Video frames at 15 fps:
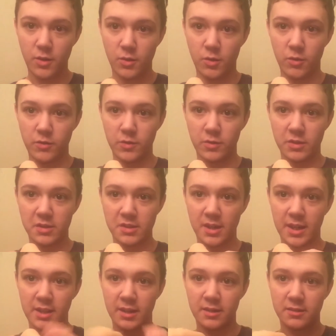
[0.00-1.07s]
or to the
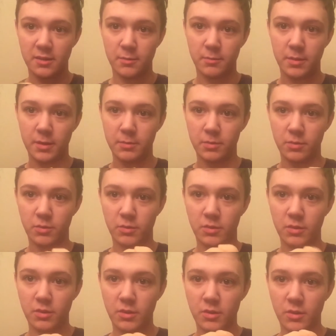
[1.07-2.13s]
side like some people,